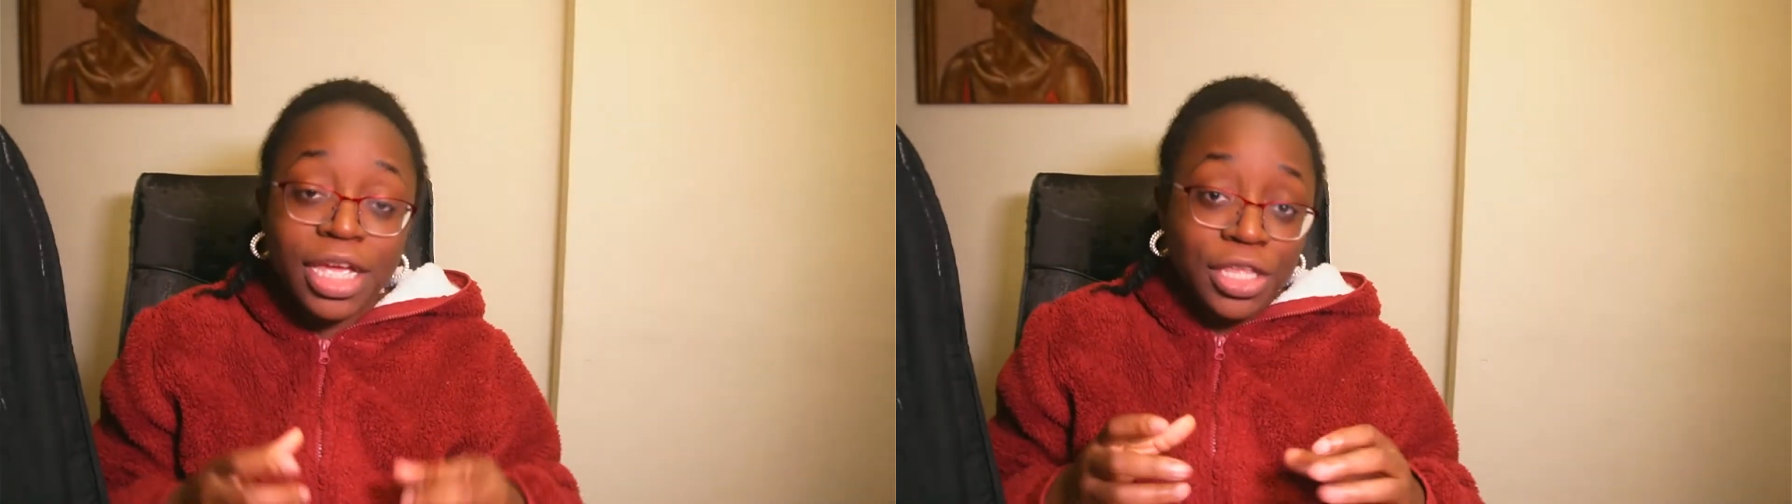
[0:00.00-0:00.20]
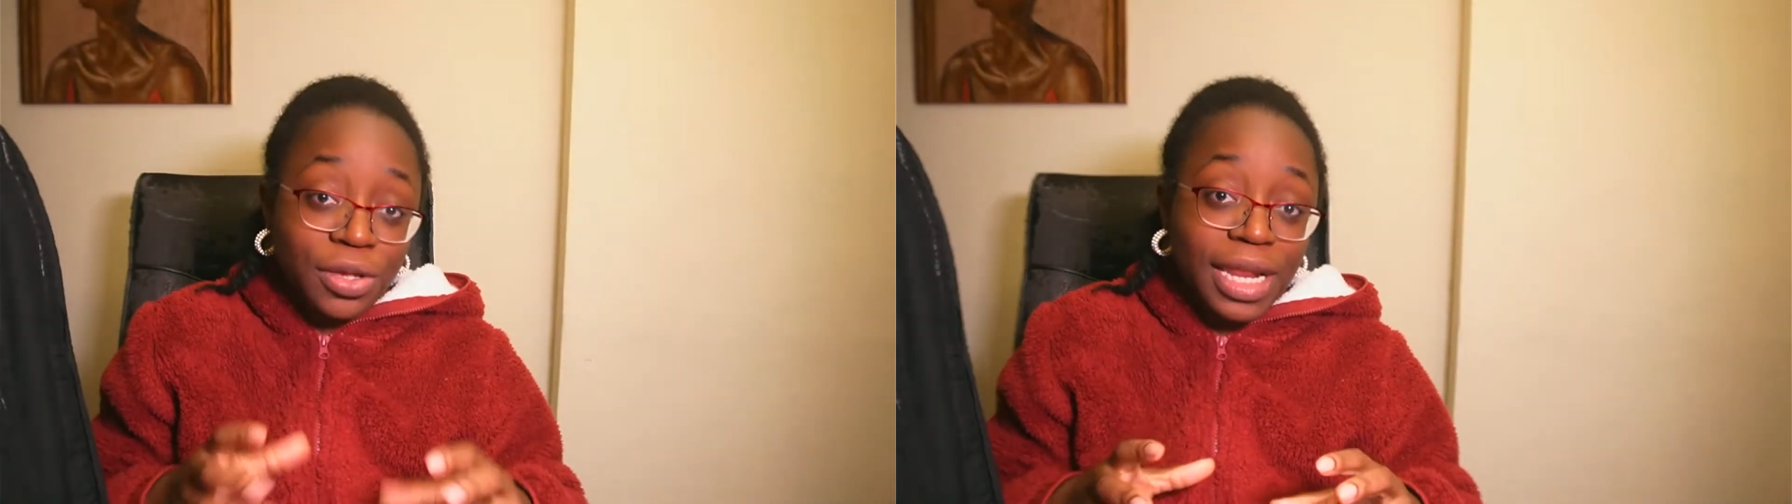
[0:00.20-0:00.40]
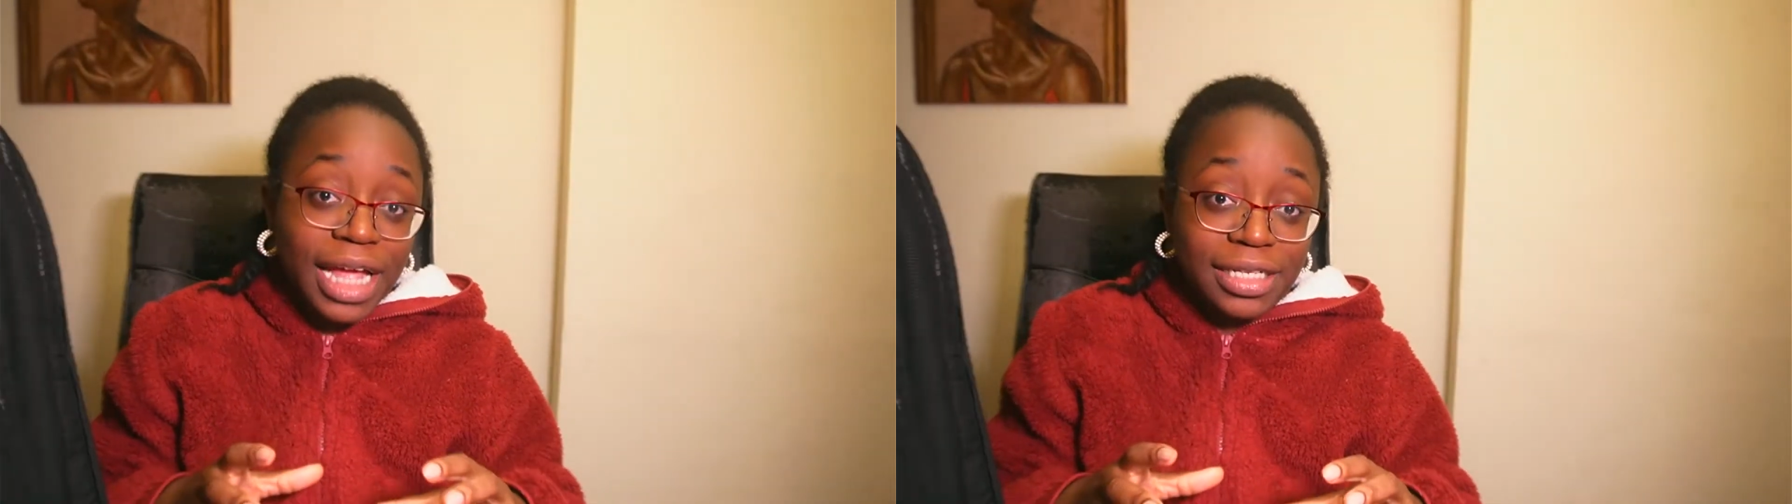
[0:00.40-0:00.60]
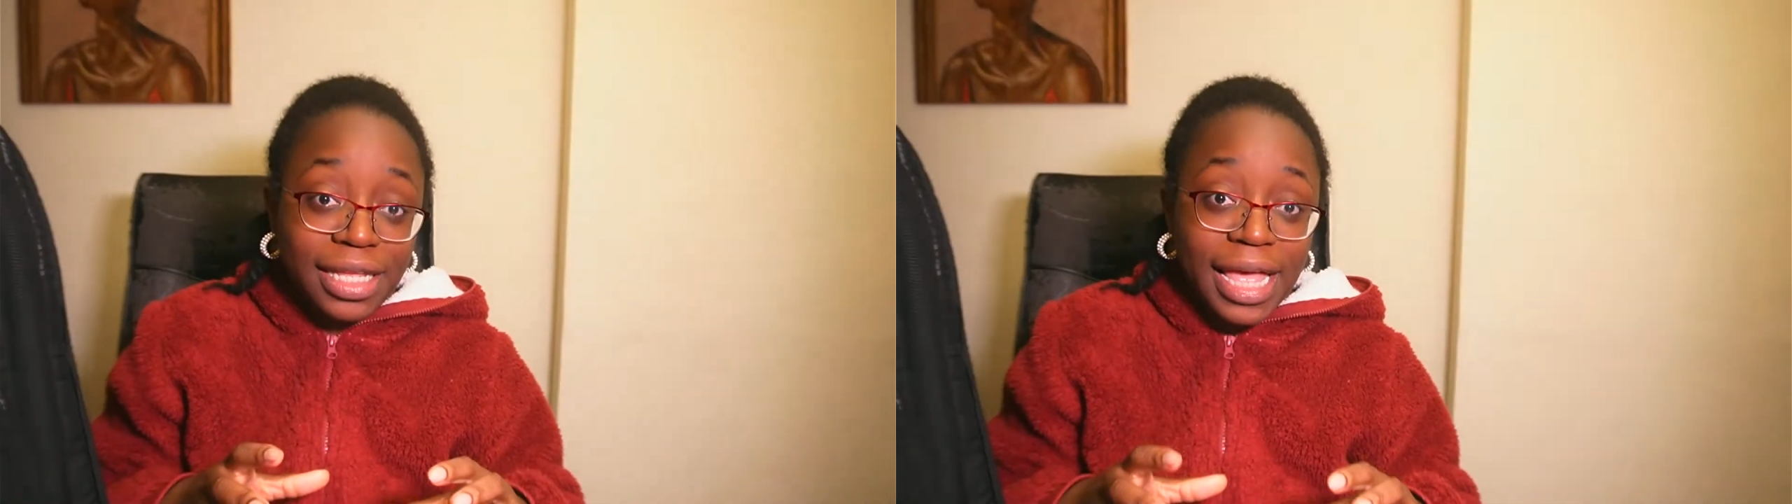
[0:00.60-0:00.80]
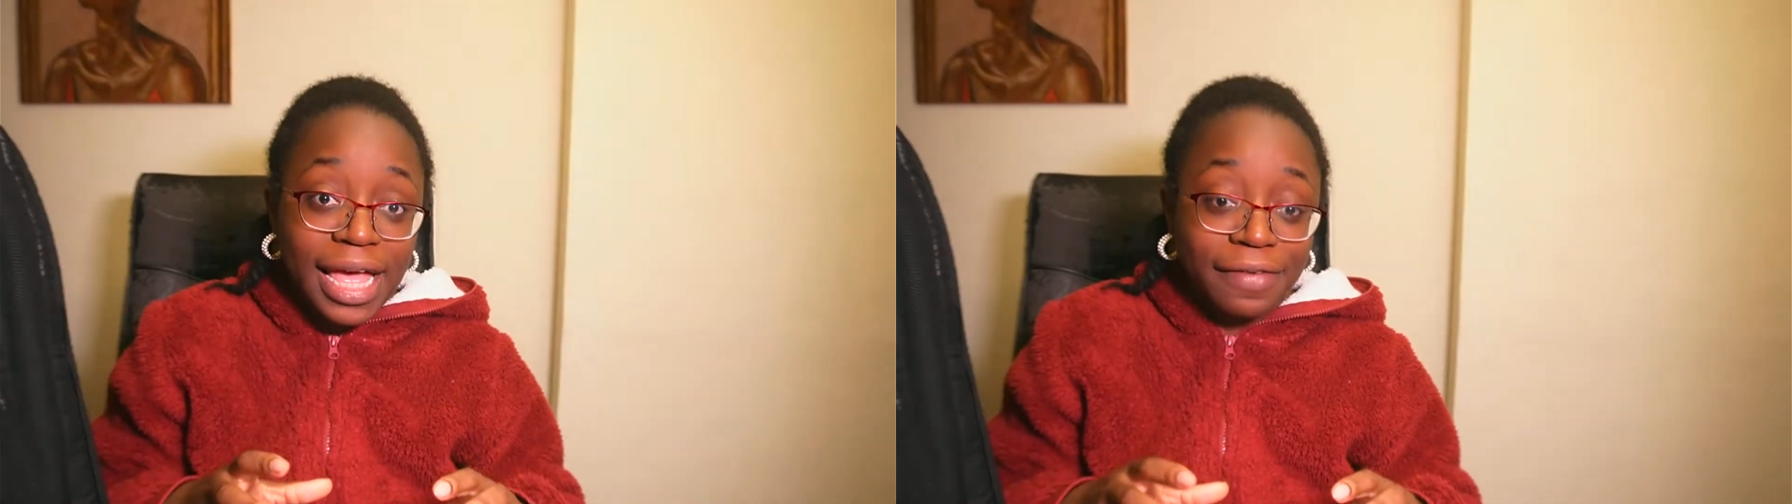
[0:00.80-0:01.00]
You could actually
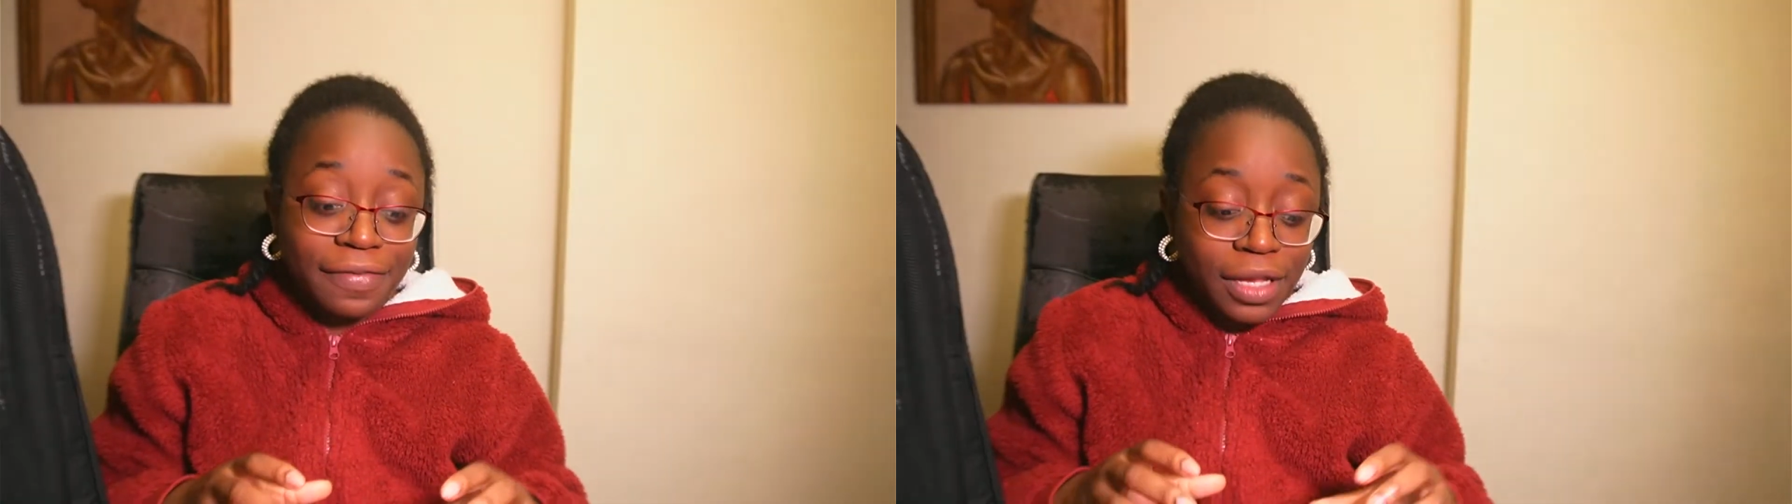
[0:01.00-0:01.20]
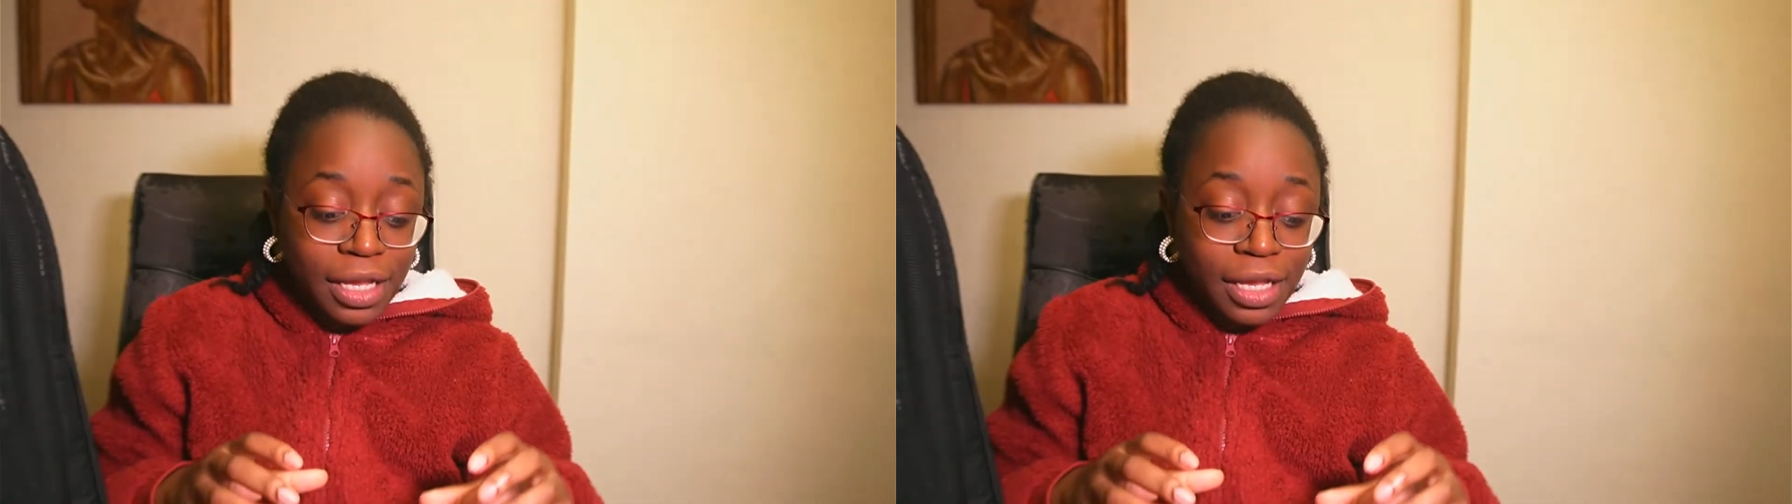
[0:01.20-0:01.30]
have